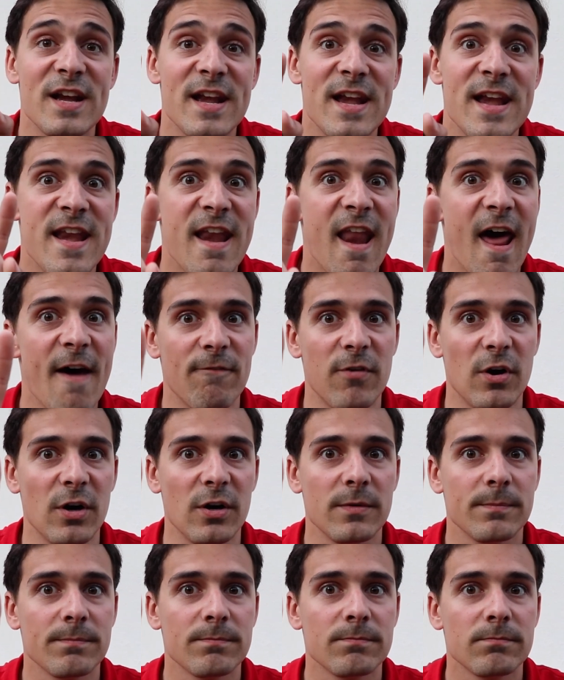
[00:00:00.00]

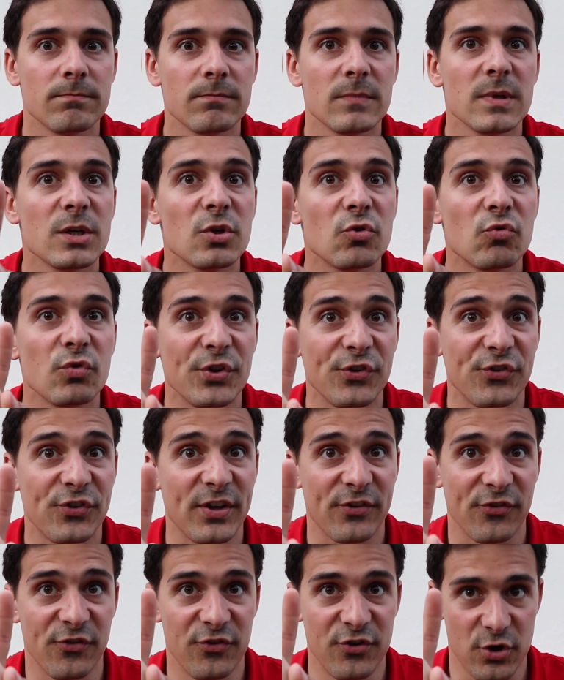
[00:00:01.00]
never
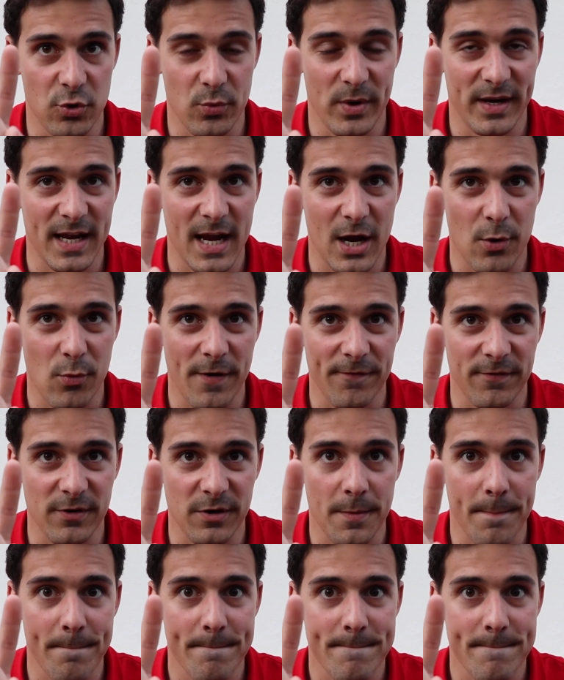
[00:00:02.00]
resist doing, however,